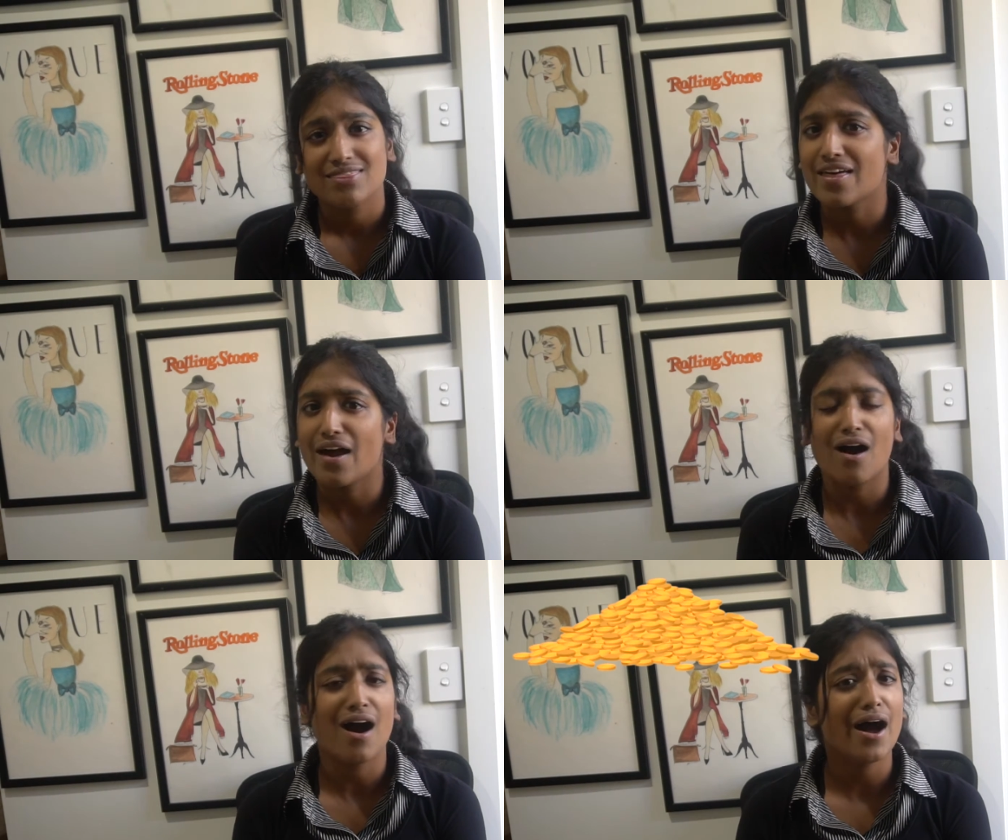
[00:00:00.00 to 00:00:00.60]
There
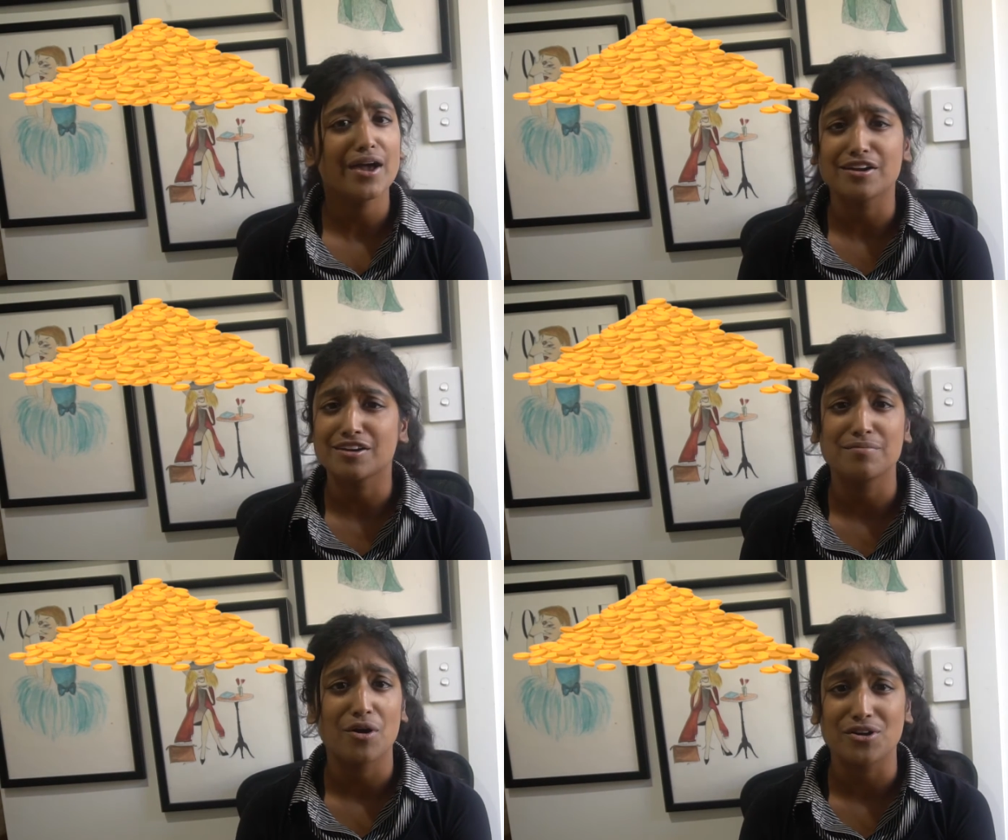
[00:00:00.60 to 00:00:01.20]
are high
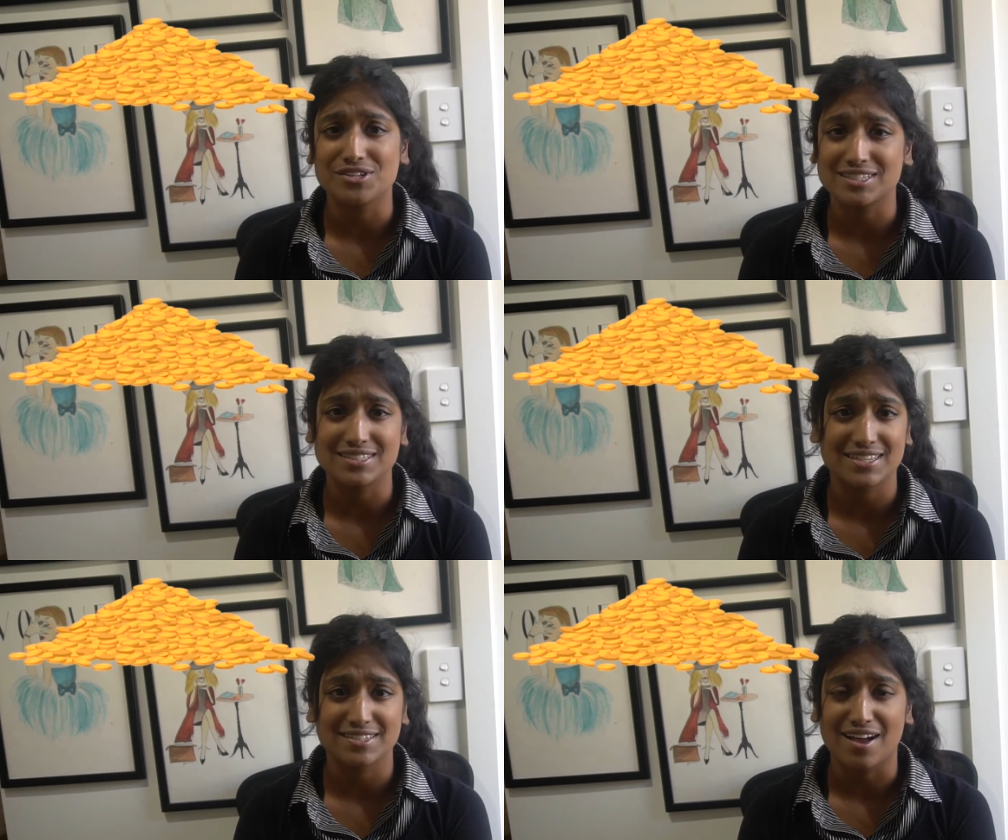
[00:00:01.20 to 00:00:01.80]
income earners
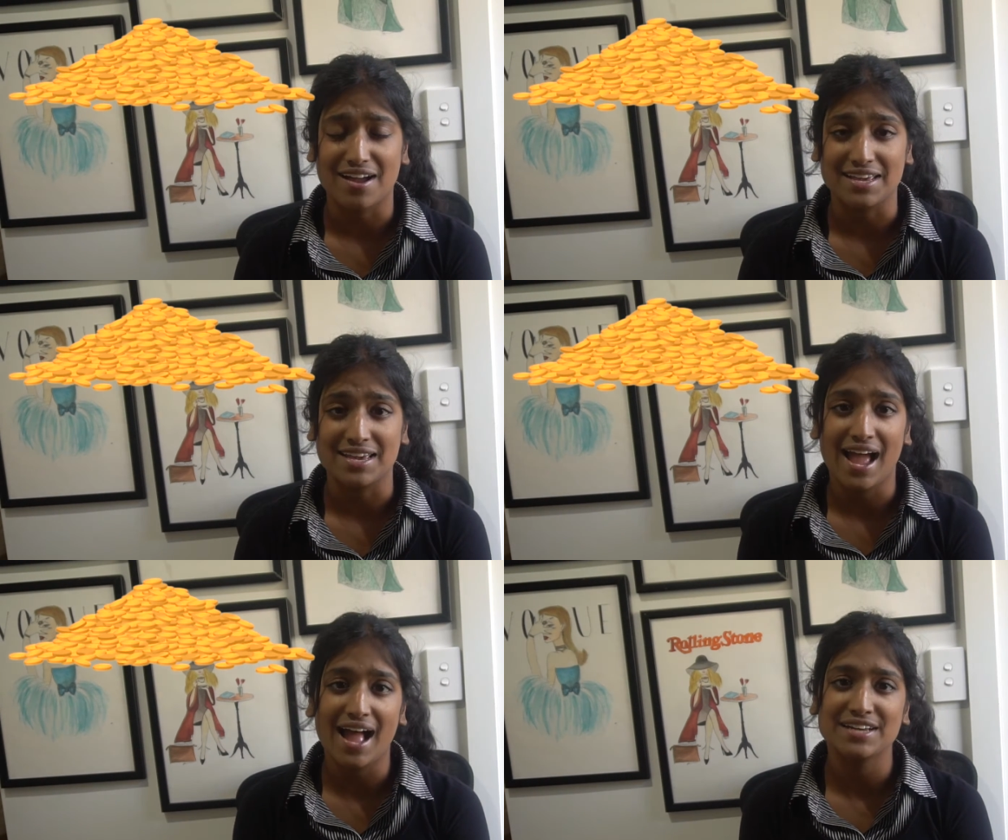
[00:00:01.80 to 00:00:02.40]
in
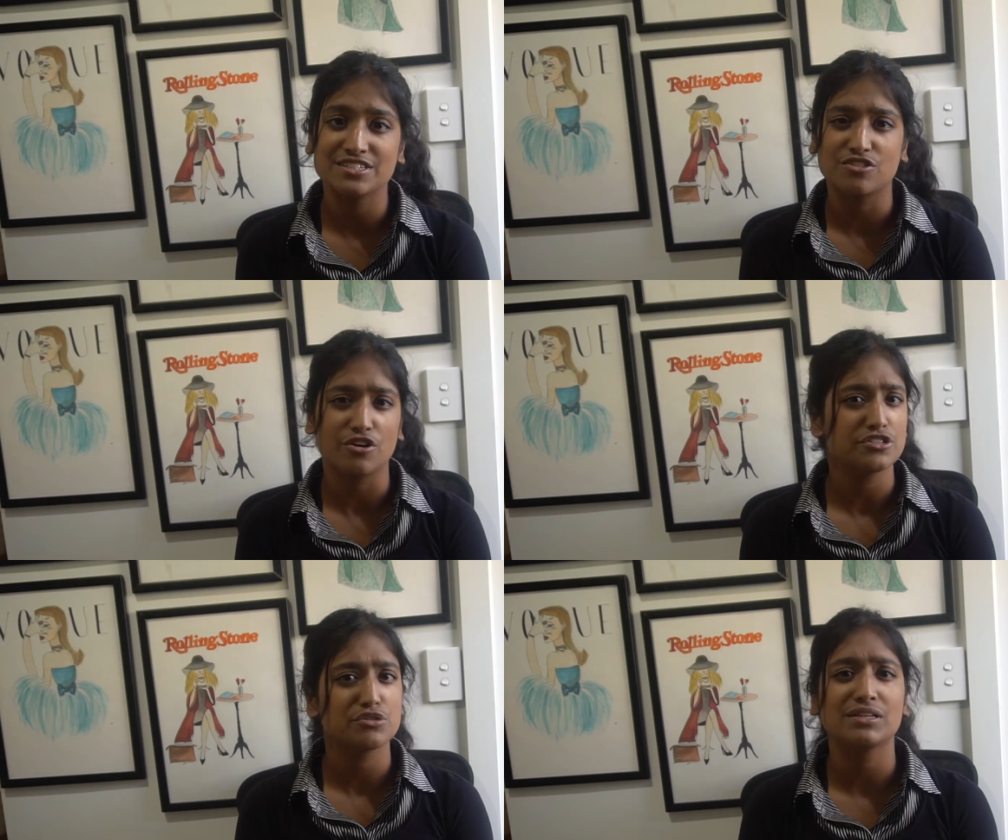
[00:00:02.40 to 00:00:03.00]
society and
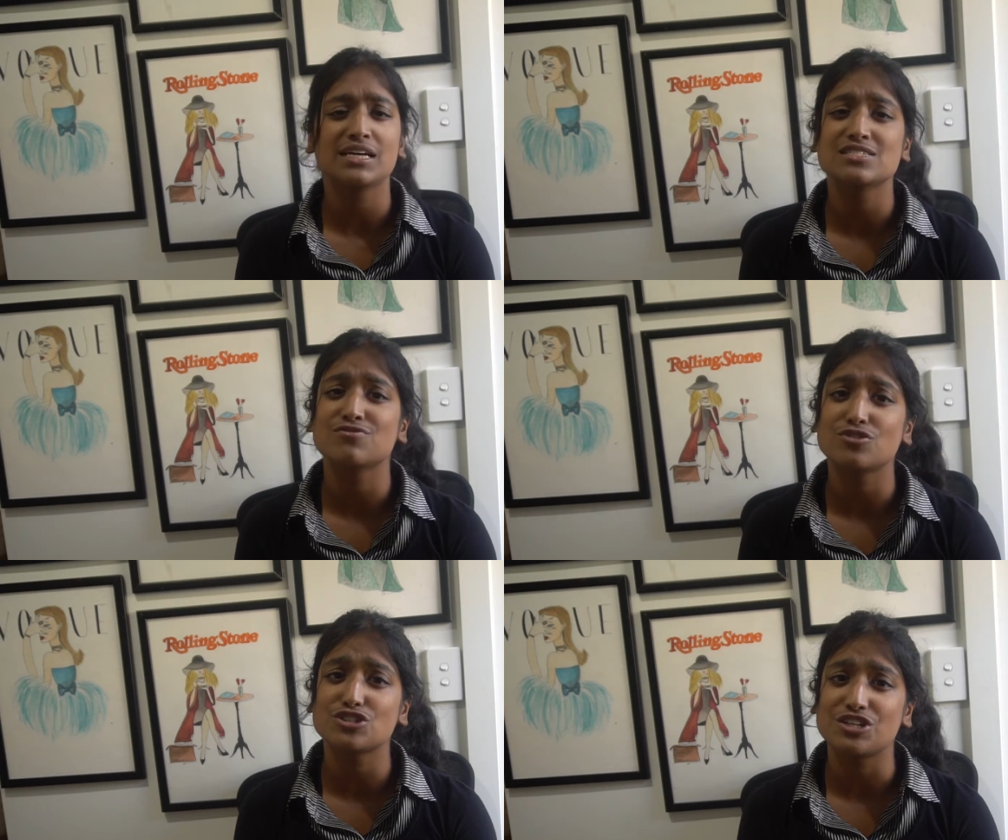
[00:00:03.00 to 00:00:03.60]
those who are less
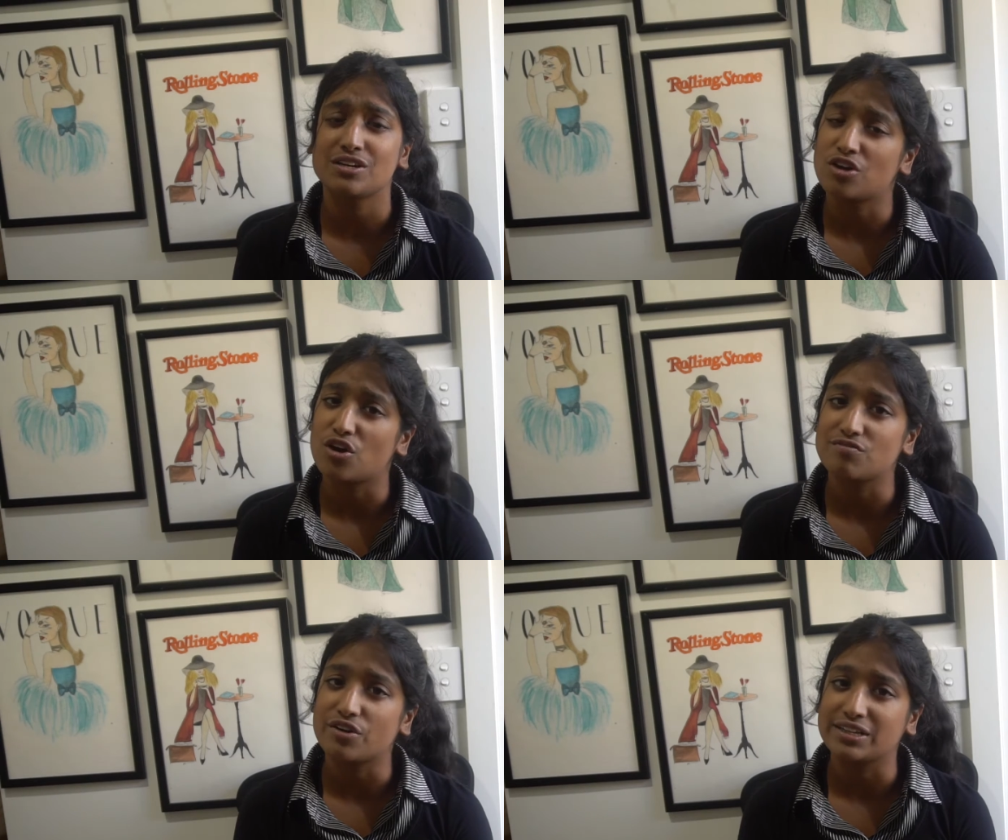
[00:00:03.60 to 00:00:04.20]
fortunate and
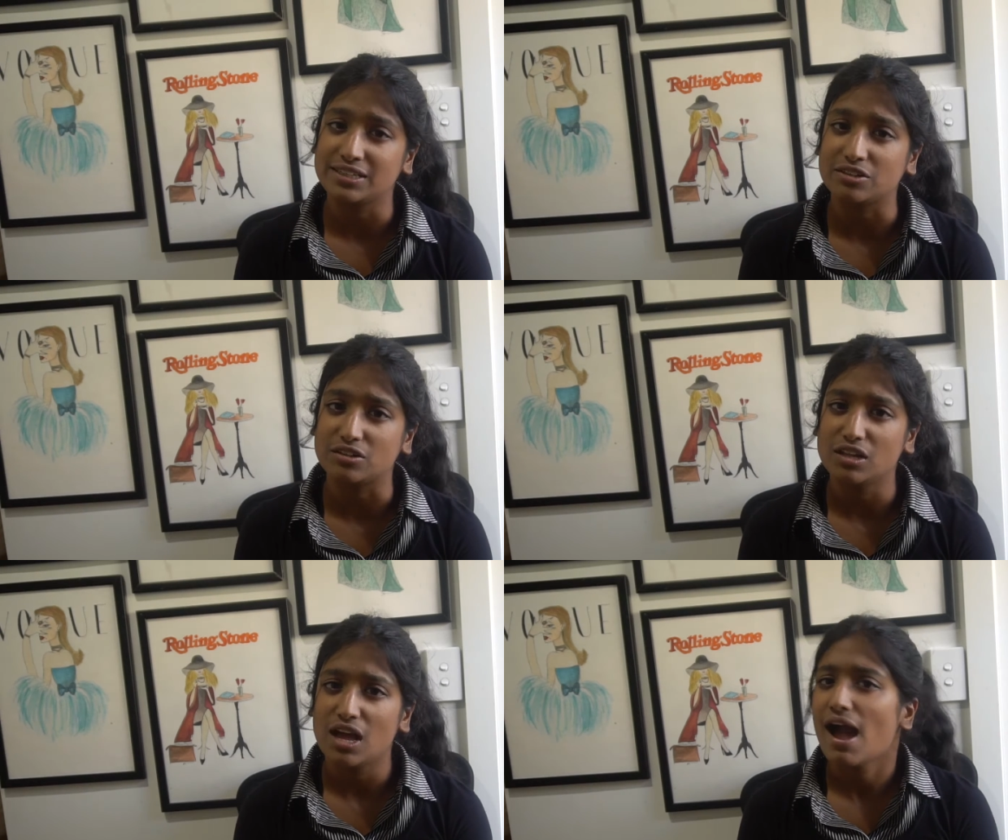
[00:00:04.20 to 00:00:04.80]
earn very little.